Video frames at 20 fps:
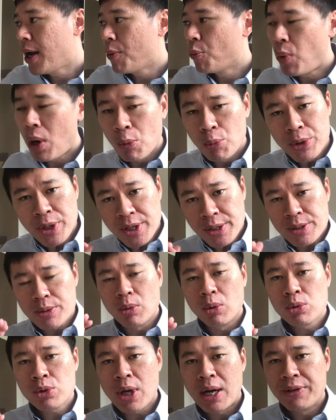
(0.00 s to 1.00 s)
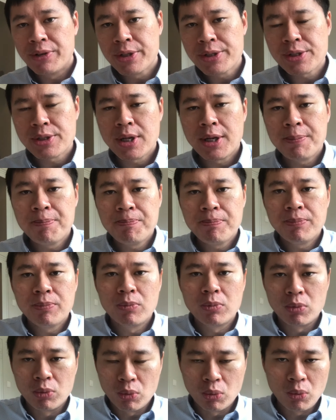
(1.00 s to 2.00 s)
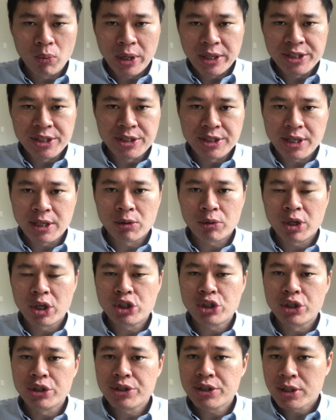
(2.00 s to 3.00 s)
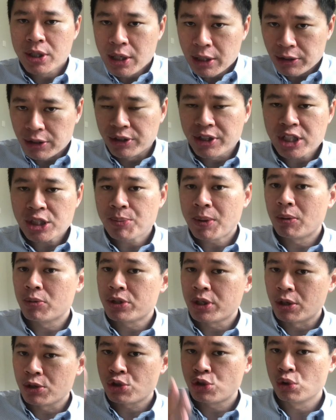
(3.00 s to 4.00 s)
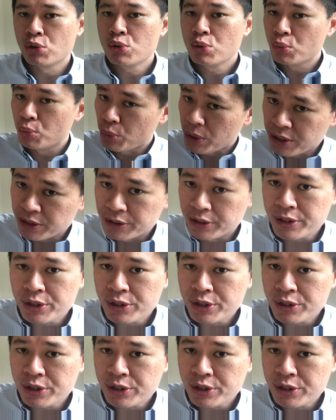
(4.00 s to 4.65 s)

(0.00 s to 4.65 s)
While we also understand what is its allocations, the next part which I'll show you in